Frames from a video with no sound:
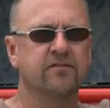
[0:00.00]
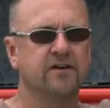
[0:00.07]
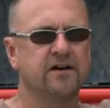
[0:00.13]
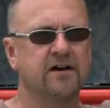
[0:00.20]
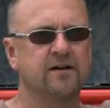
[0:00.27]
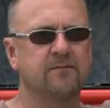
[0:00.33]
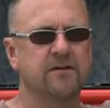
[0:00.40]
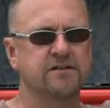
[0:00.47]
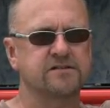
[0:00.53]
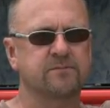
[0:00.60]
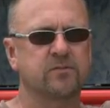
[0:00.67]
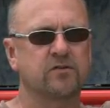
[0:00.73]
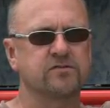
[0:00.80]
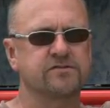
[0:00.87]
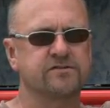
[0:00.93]
as
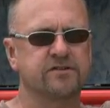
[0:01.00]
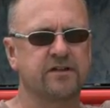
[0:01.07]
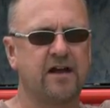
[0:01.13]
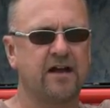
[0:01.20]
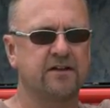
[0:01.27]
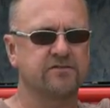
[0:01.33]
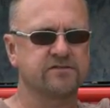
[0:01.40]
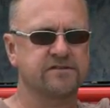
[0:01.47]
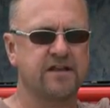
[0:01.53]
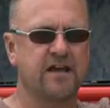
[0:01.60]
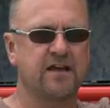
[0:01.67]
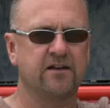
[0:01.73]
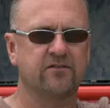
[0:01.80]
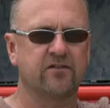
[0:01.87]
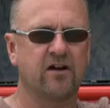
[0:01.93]
opposed to the
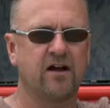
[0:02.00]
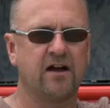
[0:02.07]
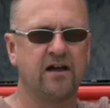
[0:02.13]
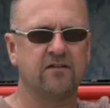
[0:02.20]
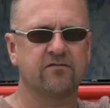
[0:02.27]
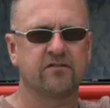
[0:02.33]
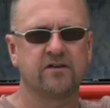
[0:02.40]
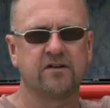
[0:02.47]
hydrostatic drive.